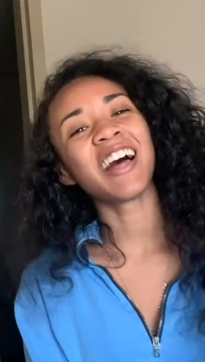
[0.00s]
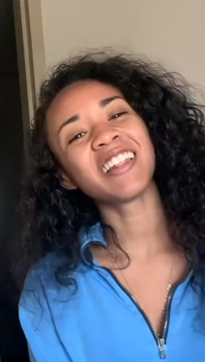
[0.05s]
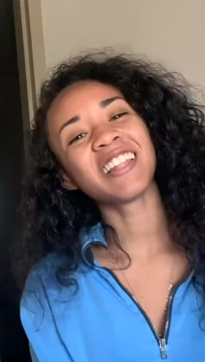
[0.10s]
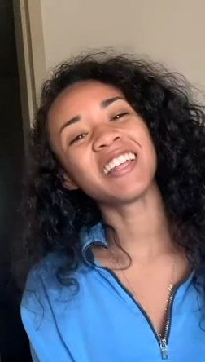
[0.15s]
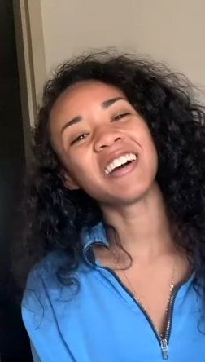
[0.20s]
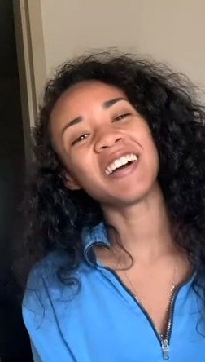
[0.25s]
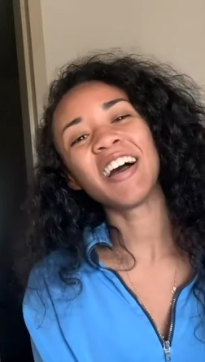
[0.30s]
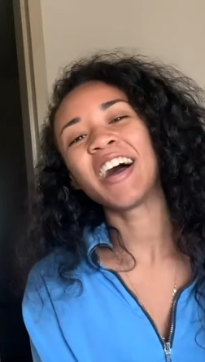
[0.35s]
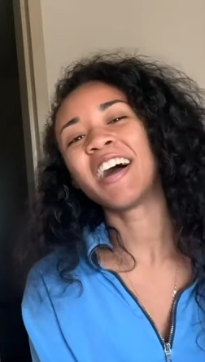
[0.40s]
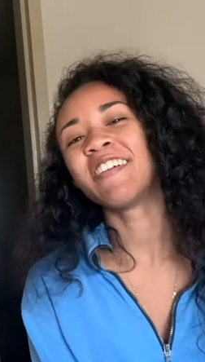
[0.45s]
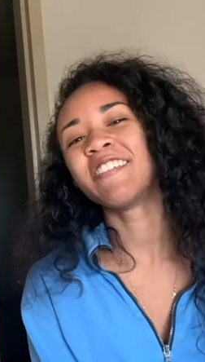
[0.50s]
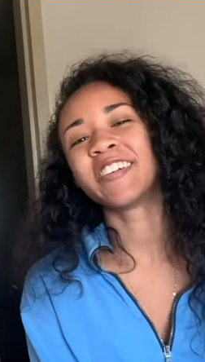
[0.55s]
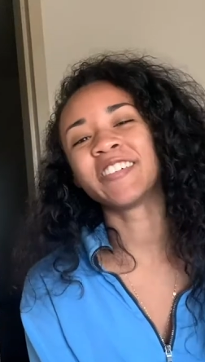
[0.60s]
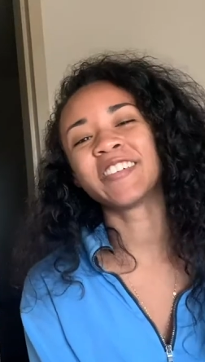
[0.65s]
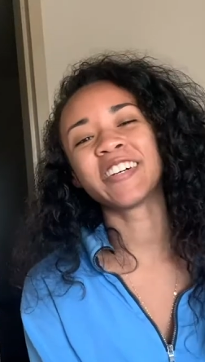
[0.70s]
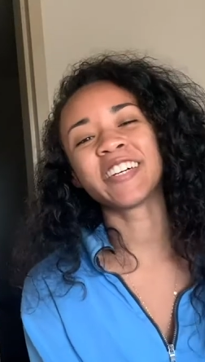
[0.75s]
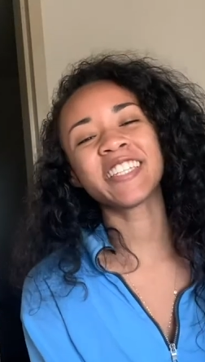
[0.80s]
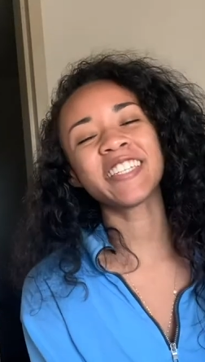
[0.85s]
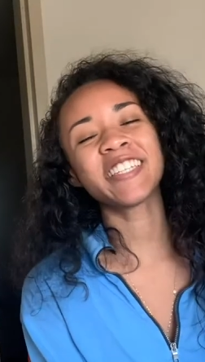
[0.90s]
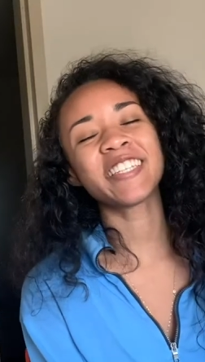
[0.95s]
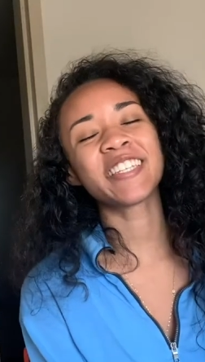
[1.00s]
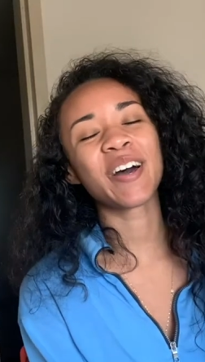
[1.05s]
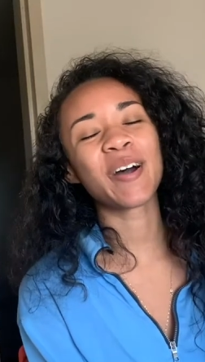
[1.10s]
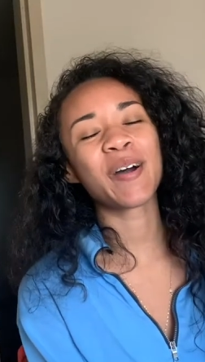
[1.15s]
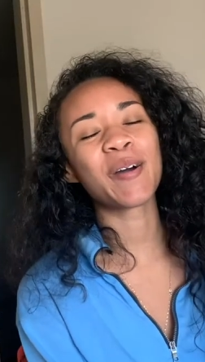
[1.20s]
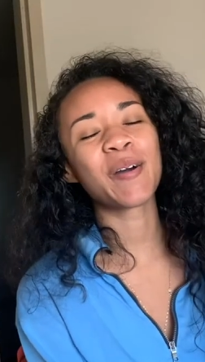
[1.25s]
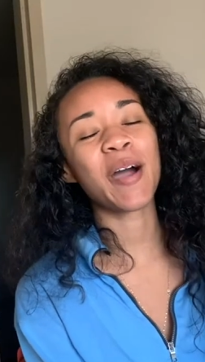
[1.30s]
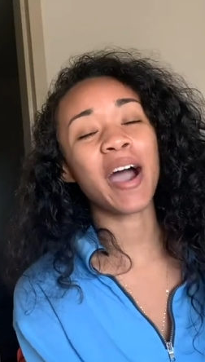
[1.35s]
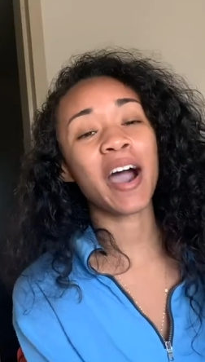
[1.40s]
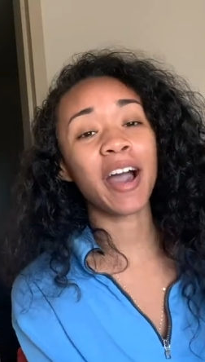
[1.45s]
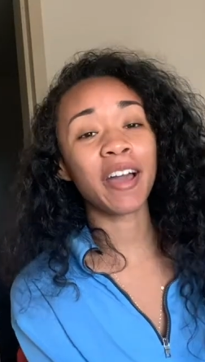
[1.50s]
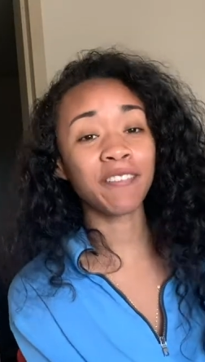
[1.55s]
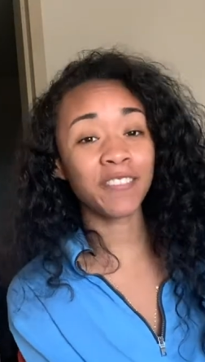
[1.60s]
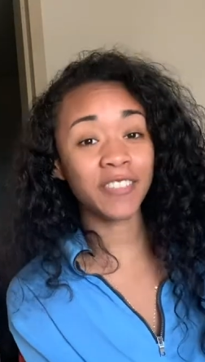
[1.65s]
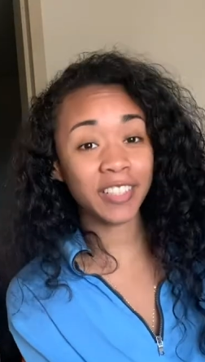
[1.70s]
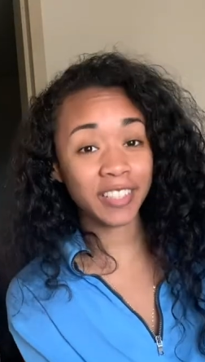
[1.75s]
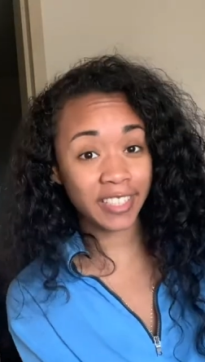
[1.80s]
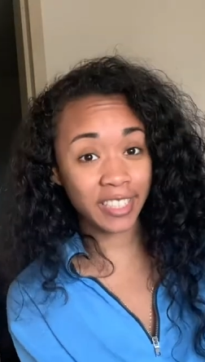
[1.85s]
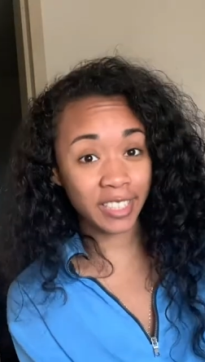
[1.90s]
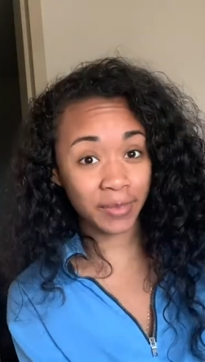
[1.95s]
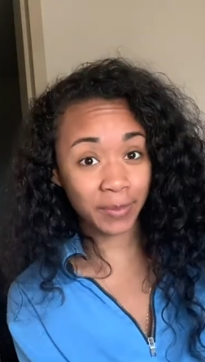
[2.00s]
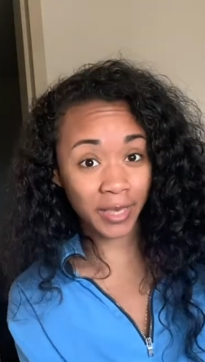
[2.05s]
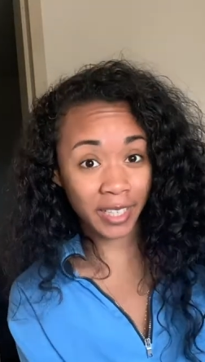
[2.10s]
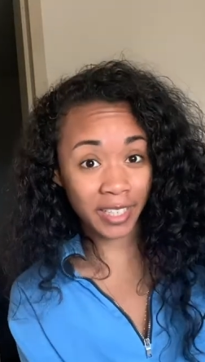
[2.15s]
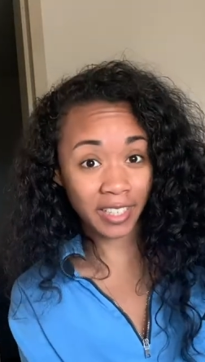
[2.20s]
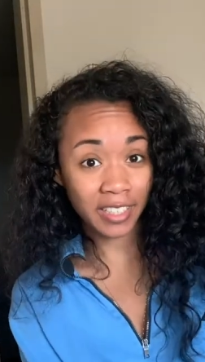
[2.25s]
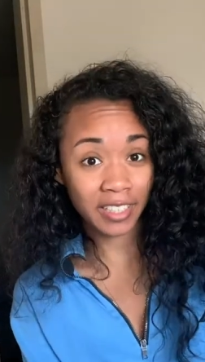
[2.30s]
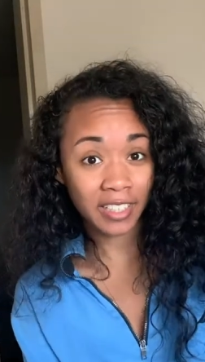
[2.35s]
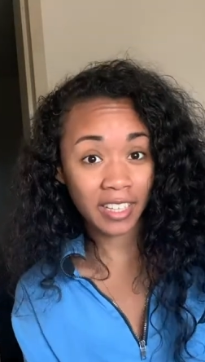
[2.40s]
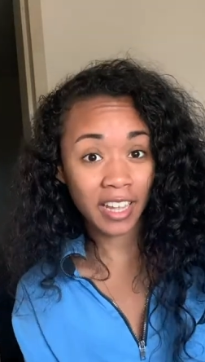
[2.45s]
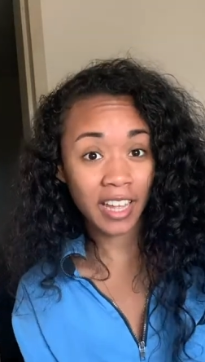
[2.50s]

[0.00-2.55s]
Hello everyone, so I'm Felicia McGill